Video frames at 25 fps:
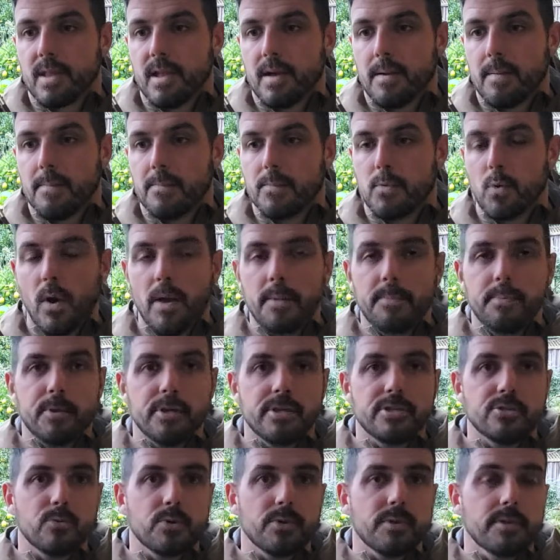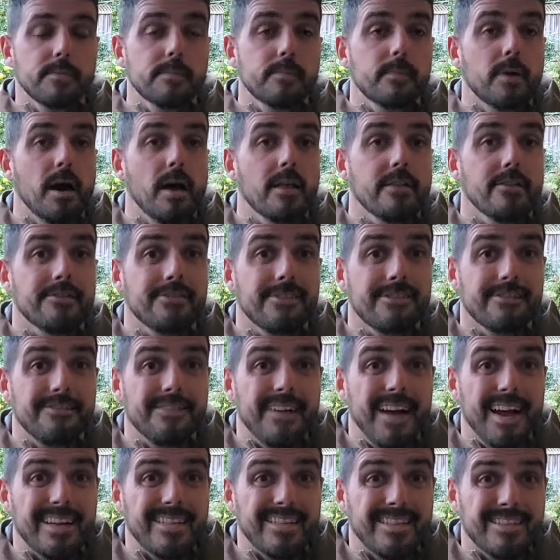I'm quite pleased with them, other than the
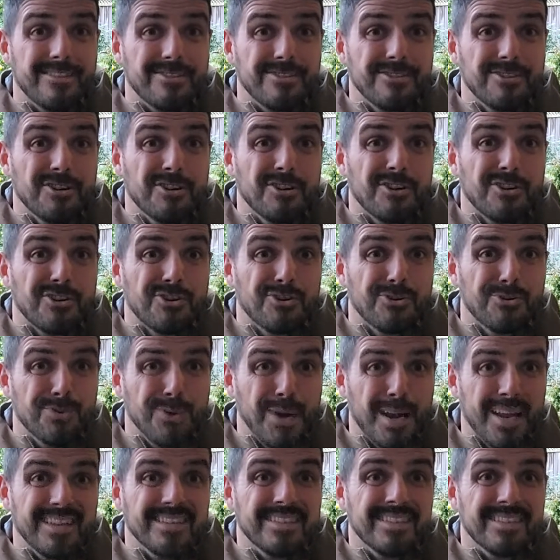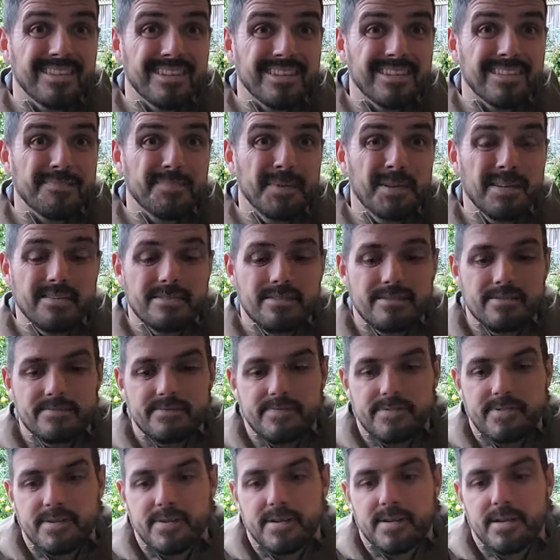fact that they're crazy expensive.
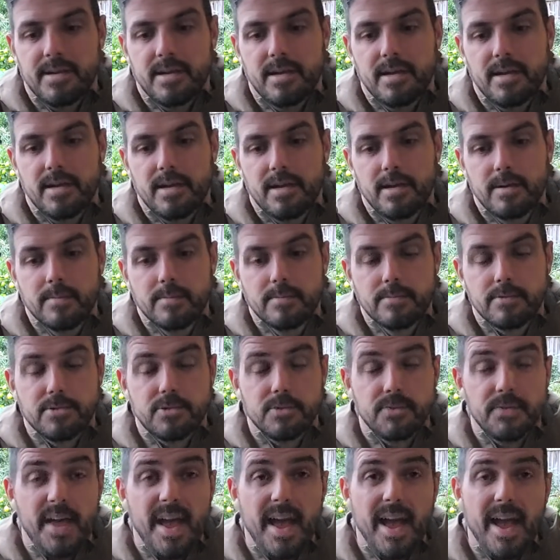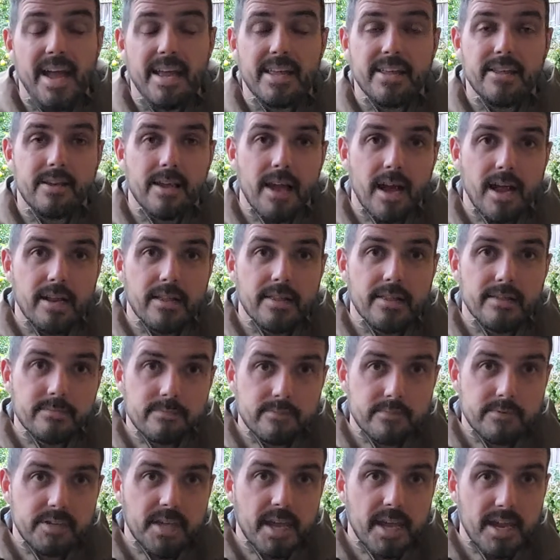So that you got to
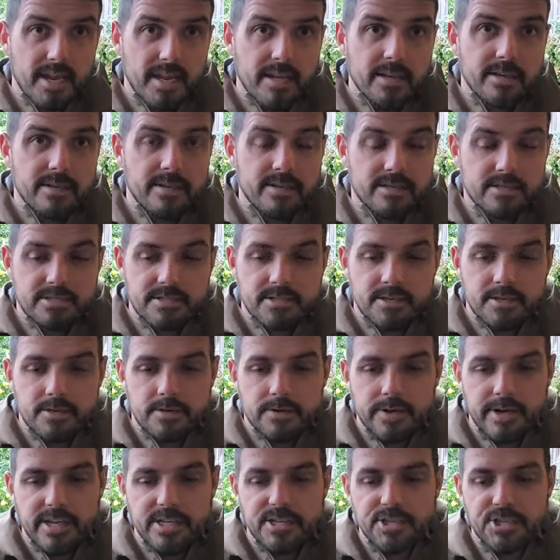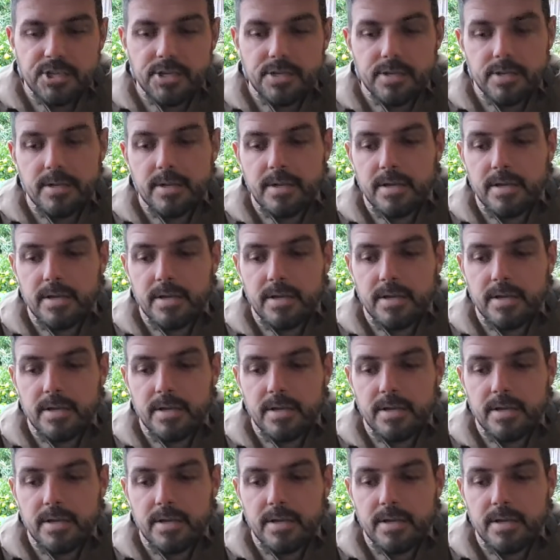take in consideration.